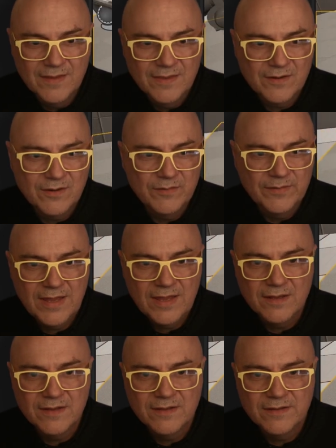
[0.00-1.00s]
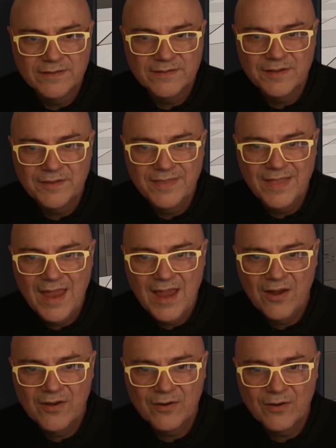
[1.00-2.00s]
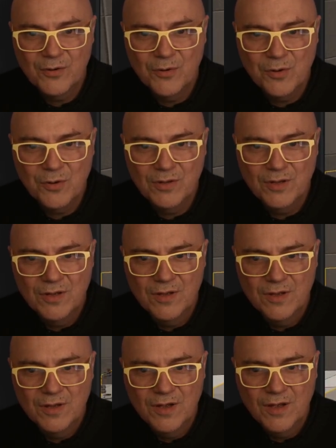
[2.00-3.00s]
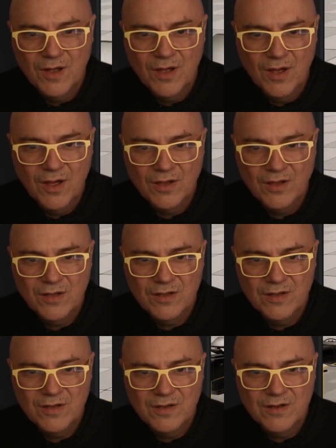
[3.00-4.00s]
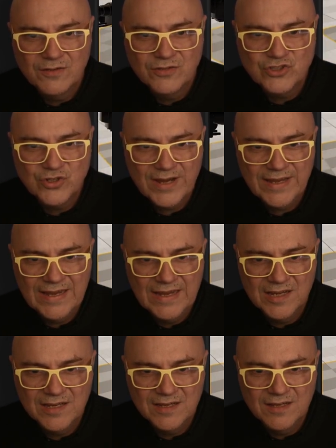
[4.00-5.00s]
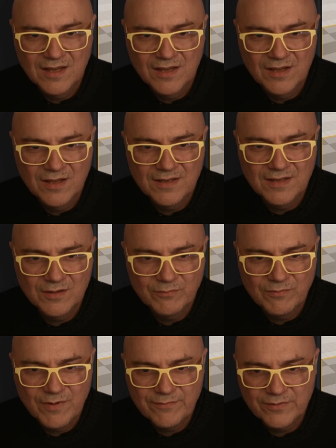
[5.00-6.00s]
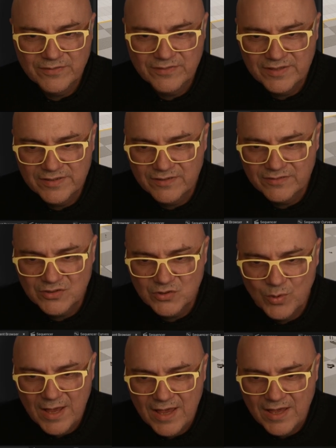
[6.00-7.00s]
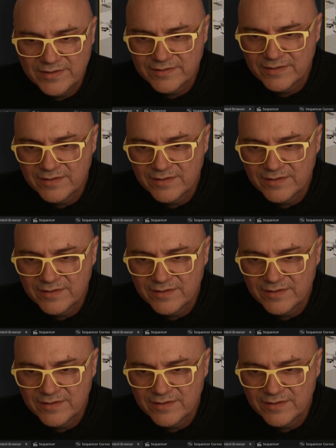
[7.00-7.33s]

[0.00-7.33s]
They're over here. So there are all our tracking little references, our squares,